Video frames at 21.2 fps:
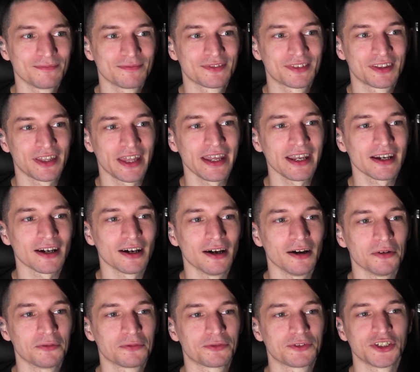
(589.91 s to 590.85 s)
Think
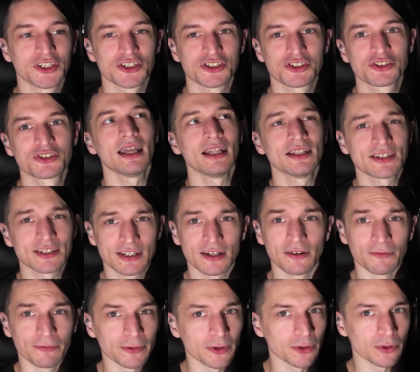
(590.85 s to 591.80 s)
of just
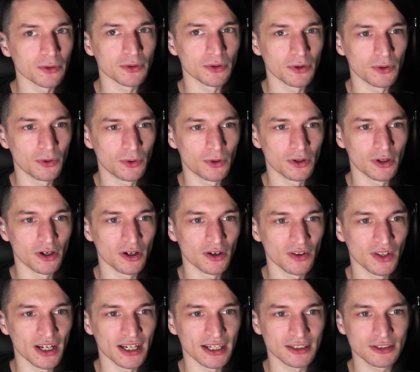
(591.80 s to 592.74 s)
instant food or,
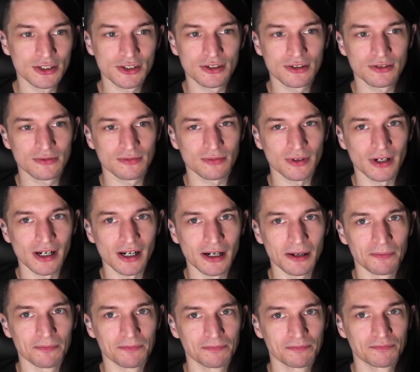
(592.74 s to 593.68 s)
like,
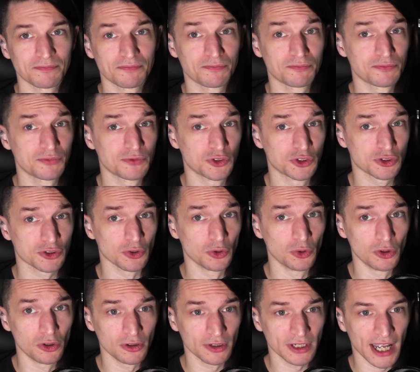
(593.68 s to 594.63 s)

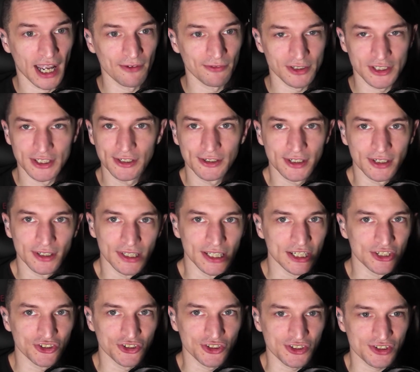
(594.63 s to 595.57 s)
school cafeteria
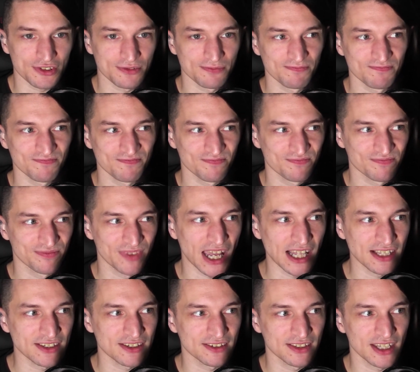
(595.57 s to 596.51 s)
lunches.
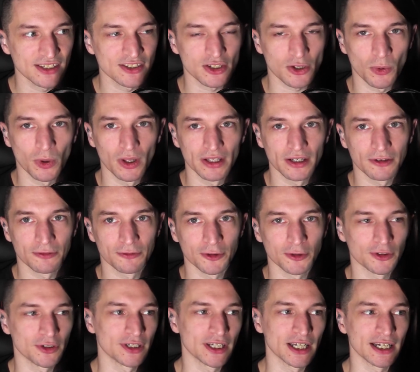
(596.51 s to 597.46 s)
that's the quality of
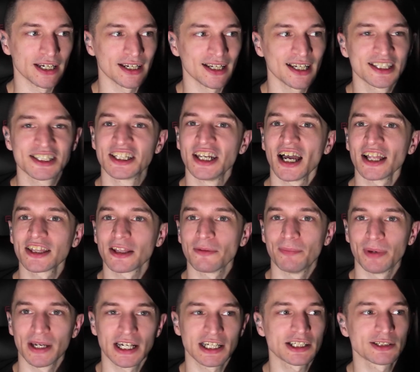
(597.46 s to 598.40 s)
food you're getting. It's not the
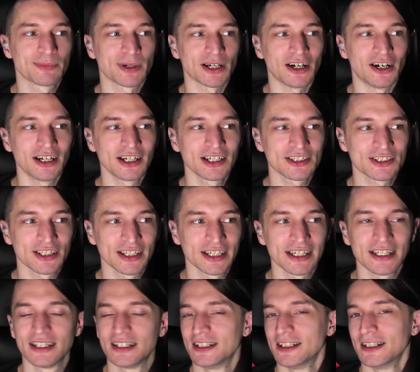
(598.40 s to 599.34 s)
best, but
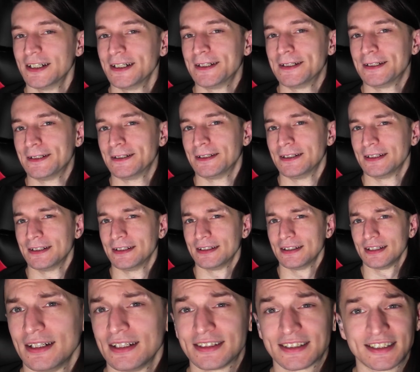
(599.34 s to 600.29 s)
honestly,
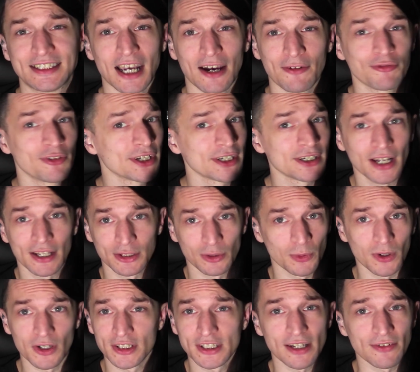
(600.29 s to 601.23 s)
it's definitely not the
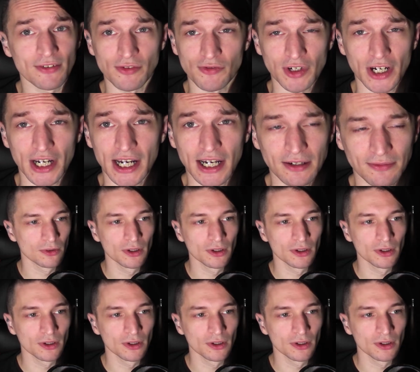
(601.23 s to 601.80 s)
worst I've ever had.